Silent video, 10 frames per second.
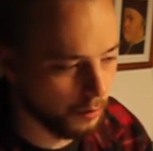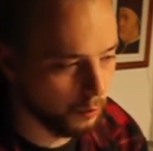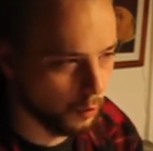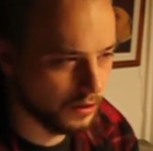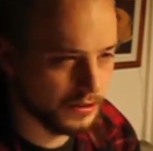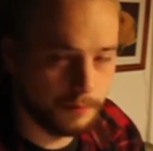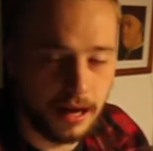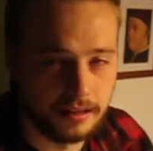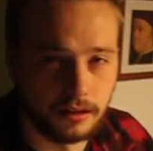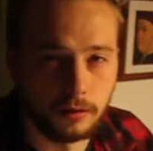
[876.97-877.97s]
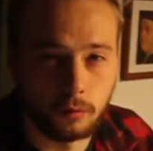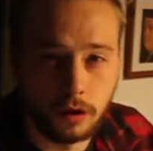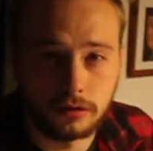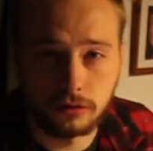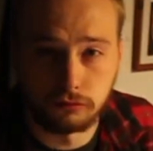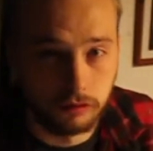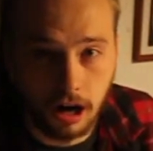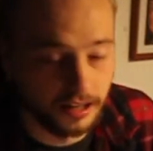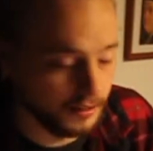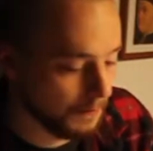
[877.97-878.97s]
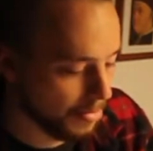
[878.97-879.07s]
what's better, what's right.